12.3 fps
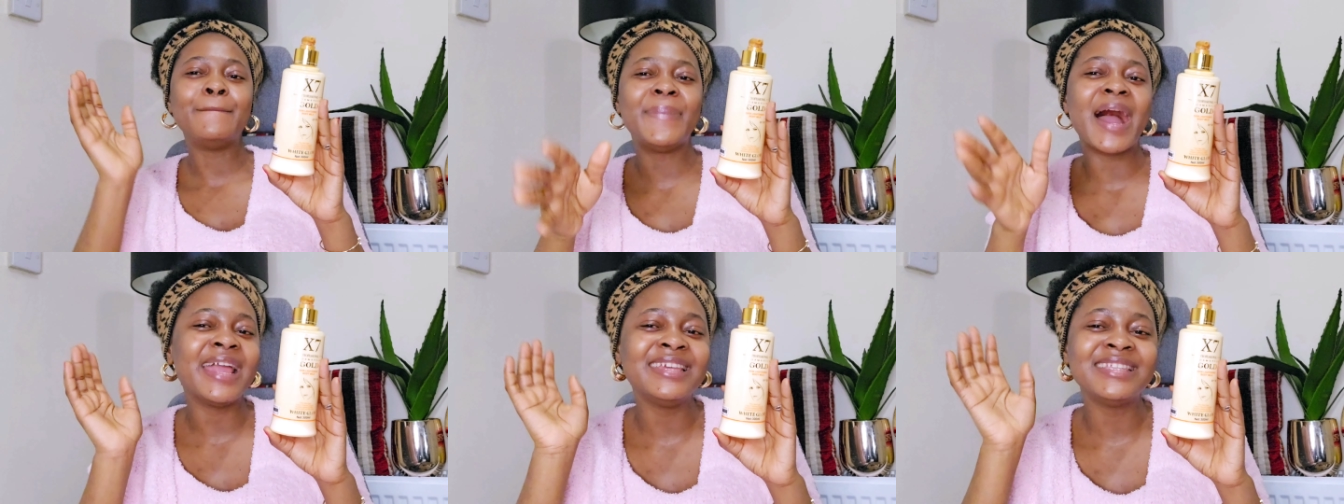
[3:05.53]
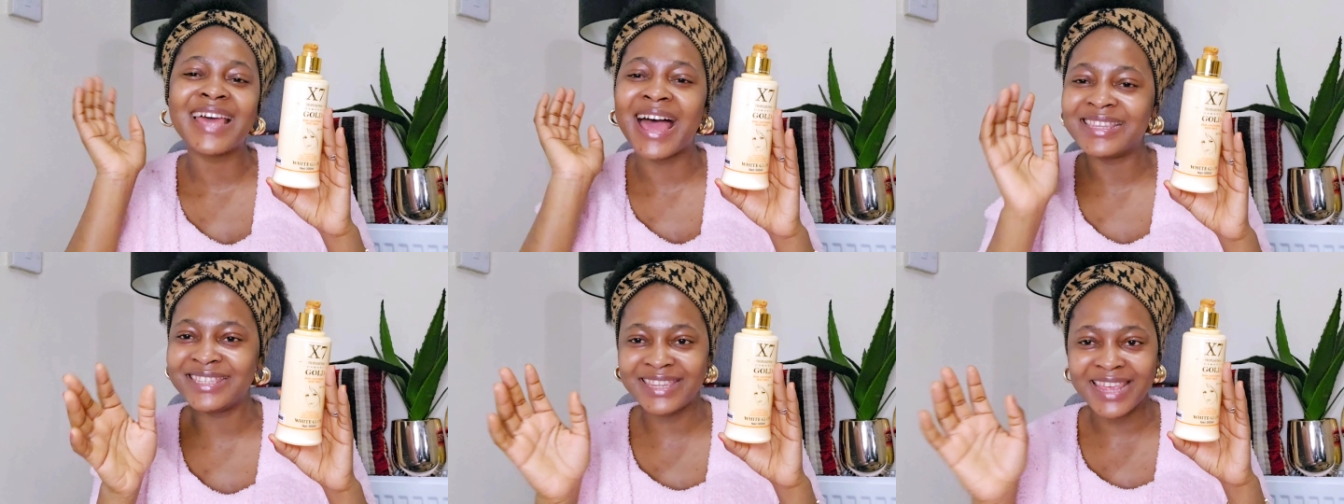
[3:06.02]
Buy it
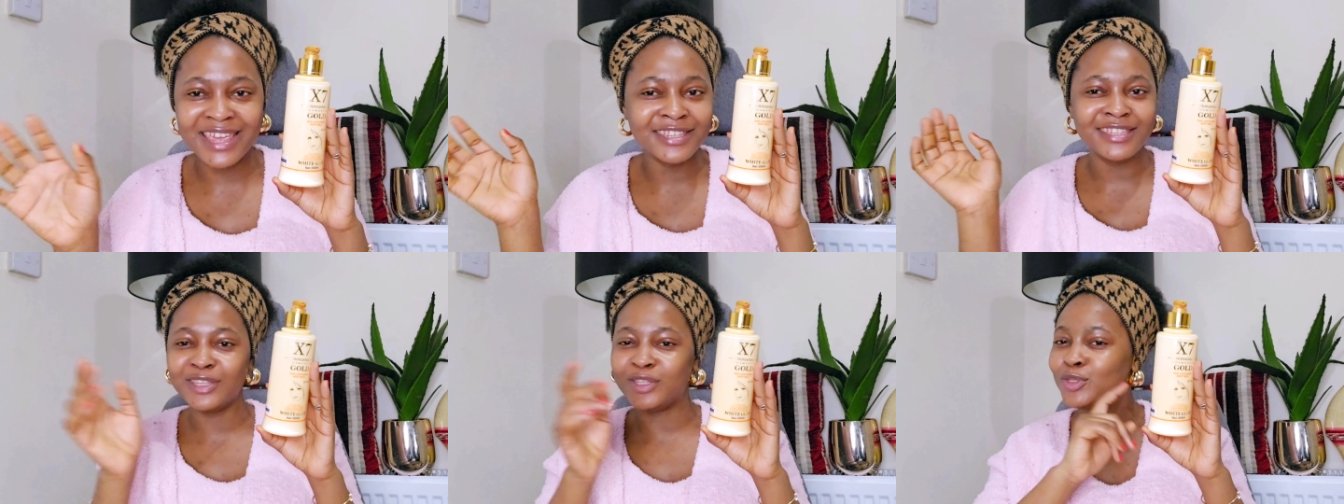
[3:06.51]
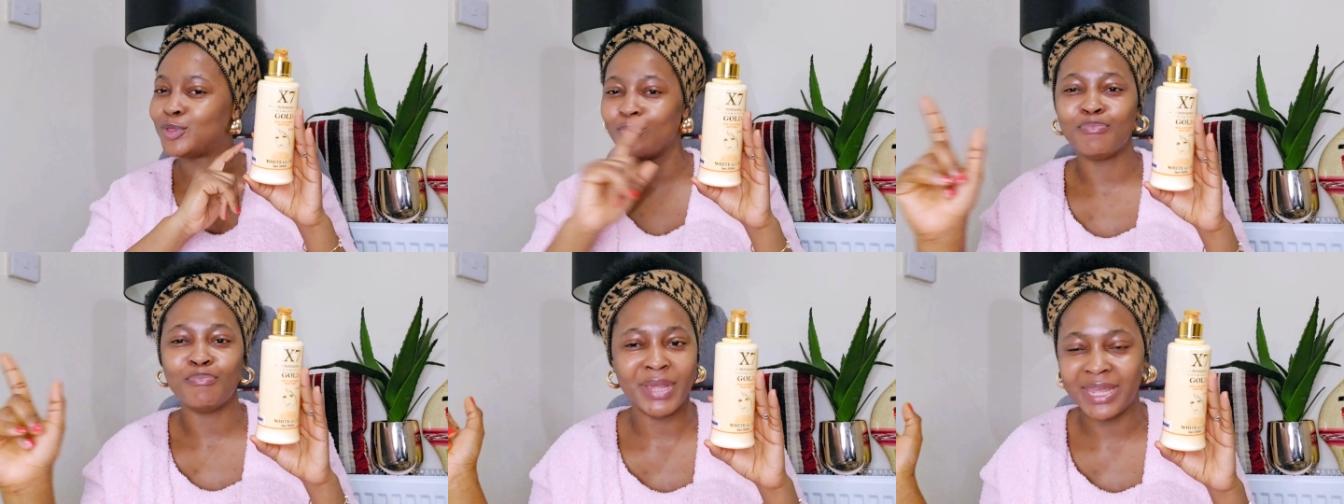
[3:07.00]
and send it to
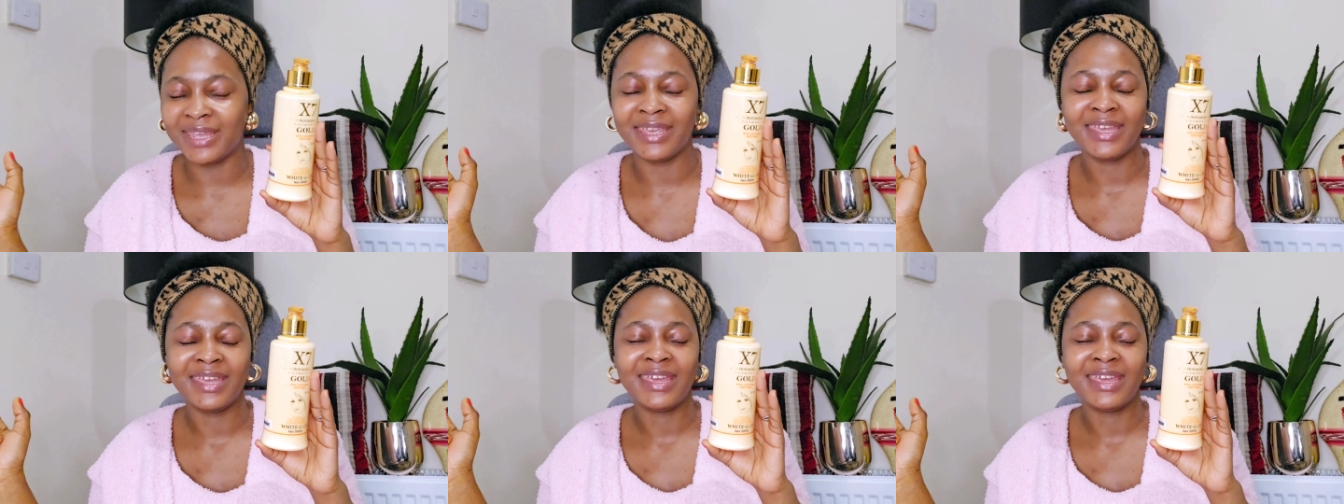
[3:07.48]
me.